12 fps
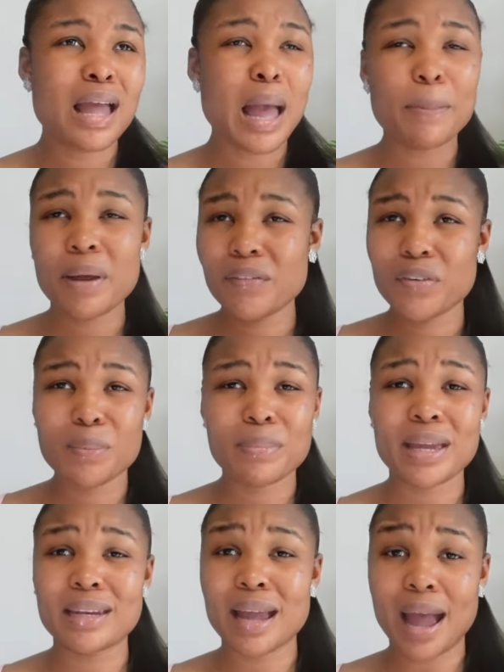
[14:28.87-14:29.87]
Apart from
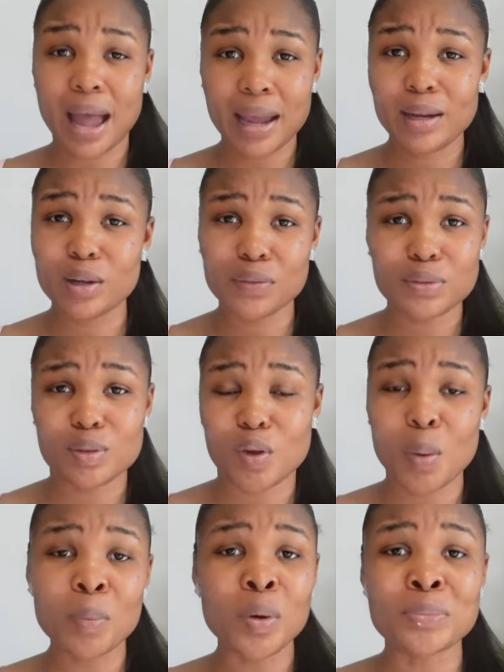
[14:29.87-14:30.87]
men, I love to
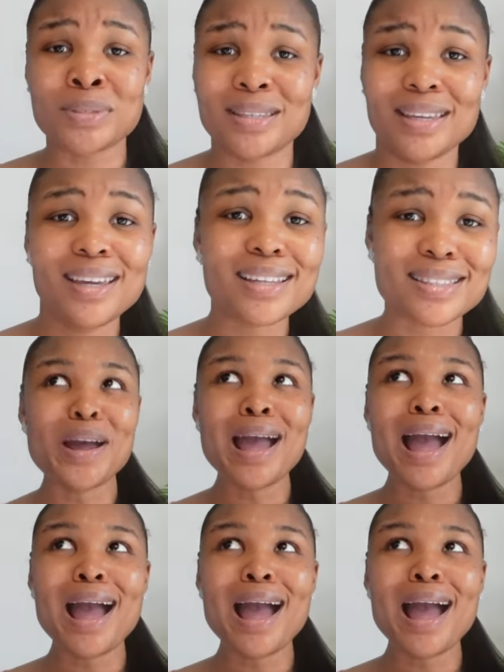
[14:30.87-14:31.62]
come home to eat.